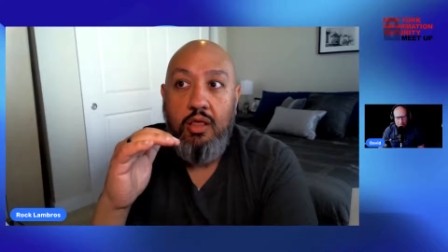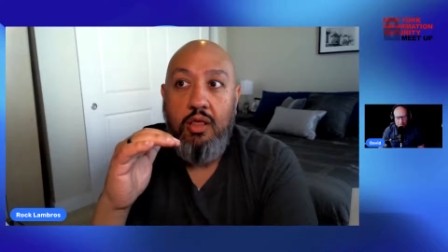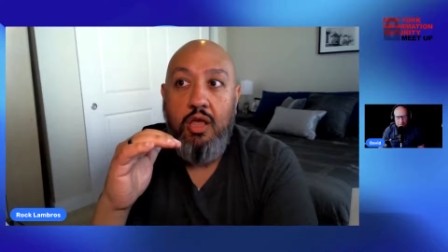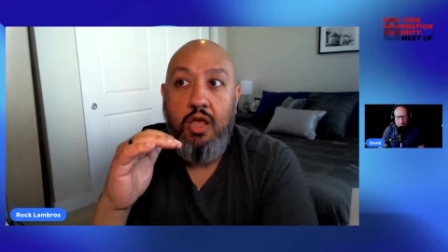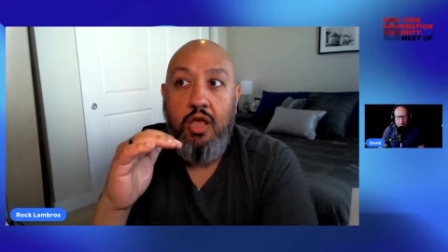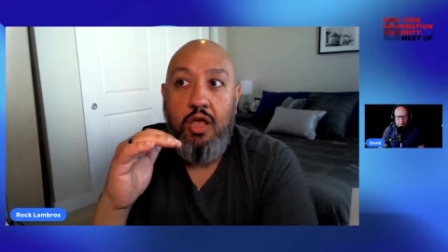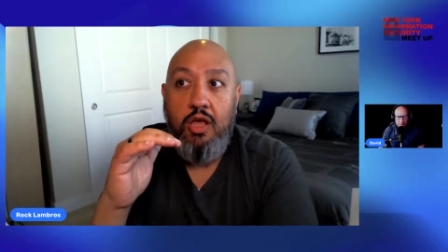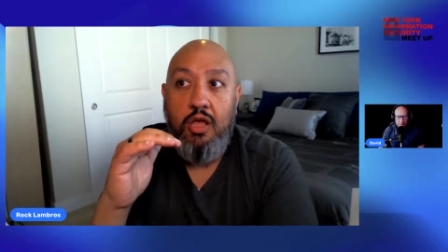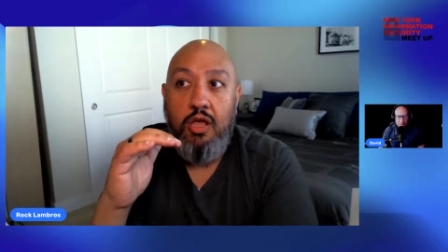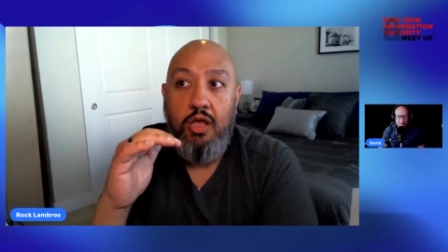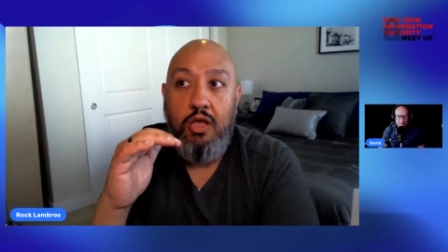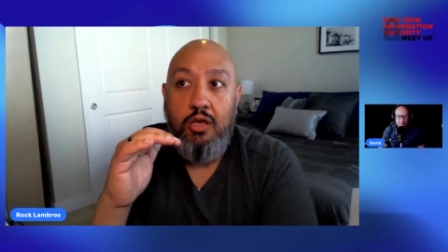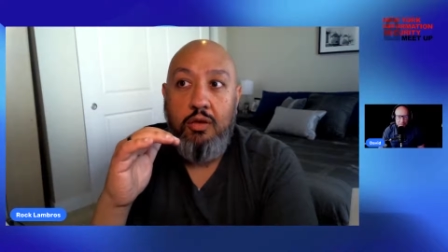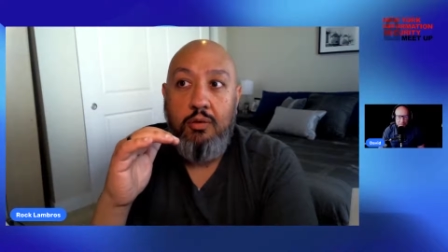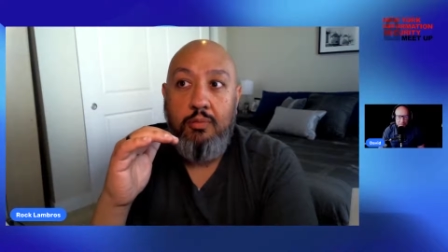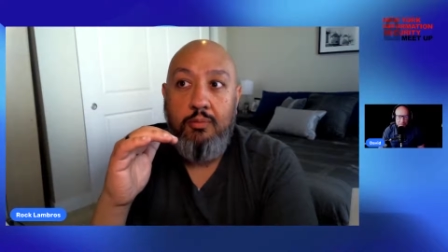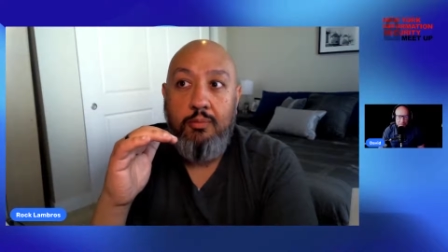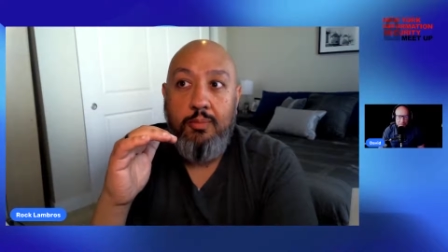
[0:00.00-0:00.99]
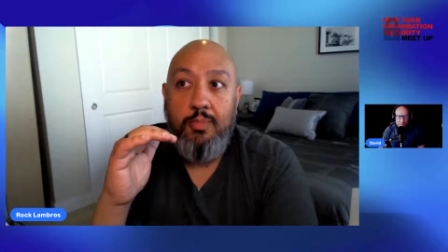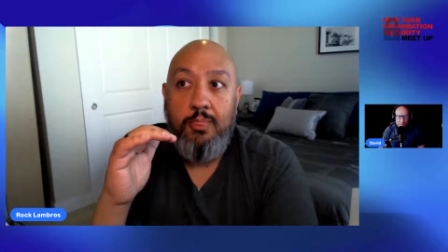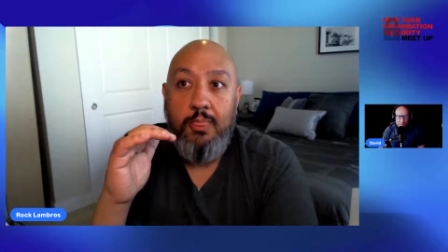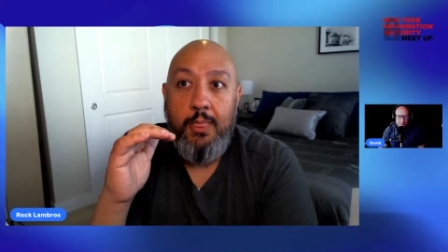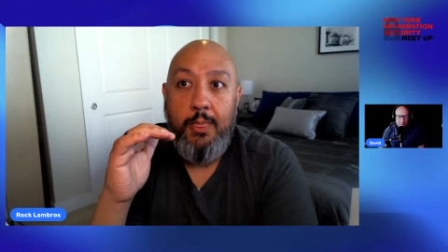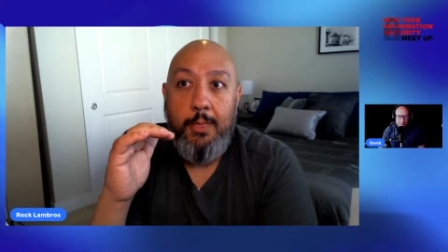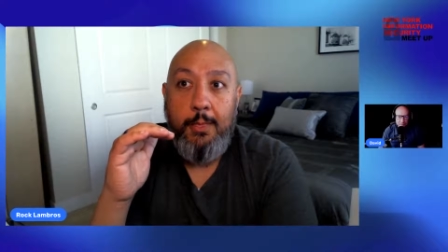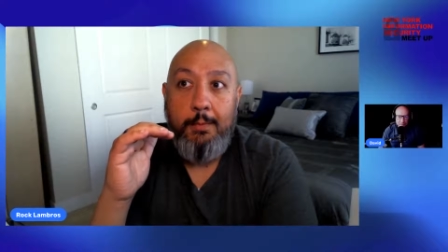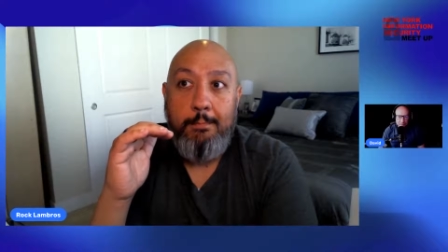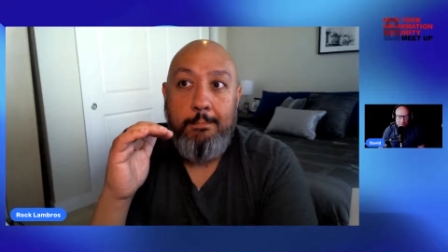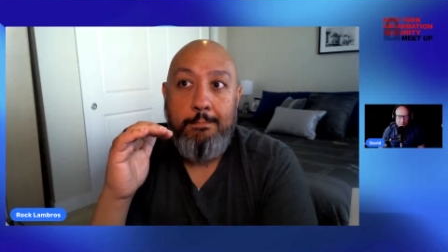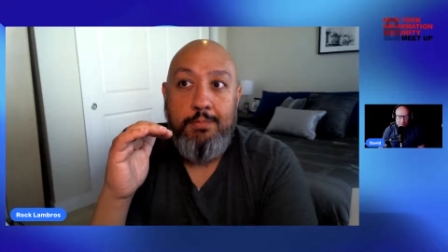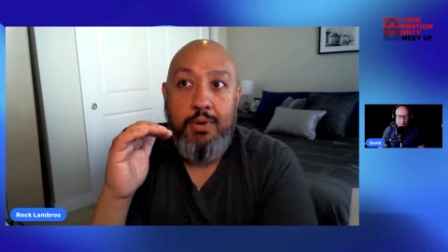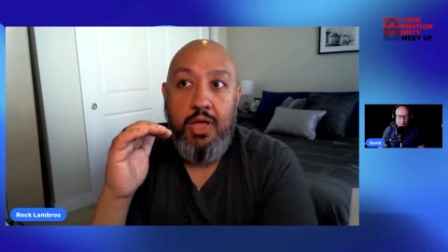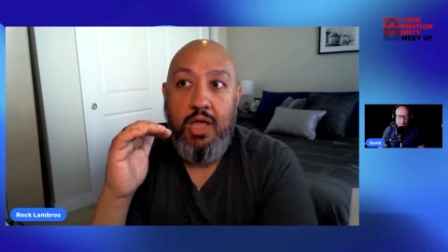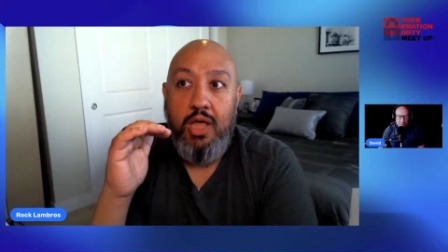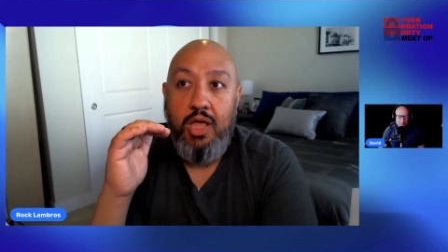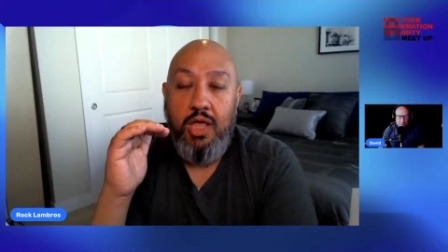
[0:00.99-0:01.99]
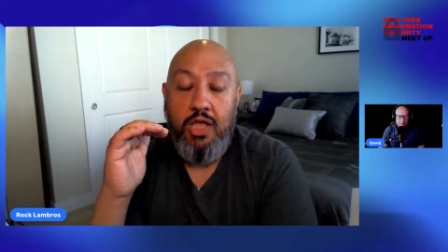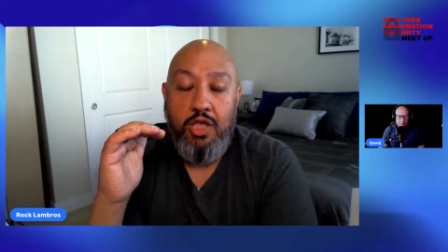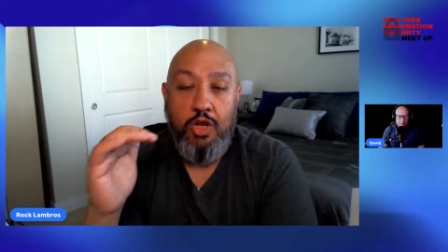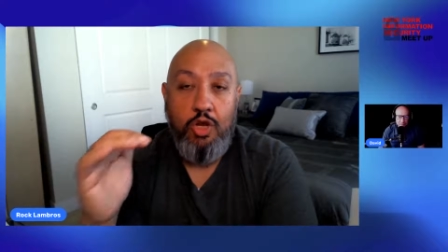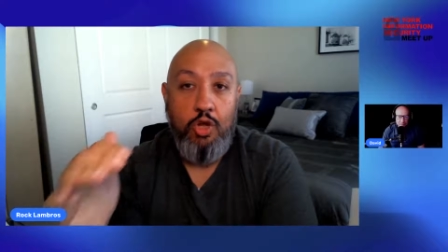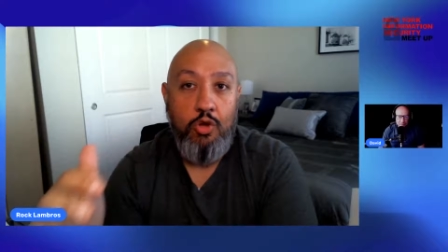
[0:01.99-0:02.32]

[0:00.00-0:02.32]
Um, but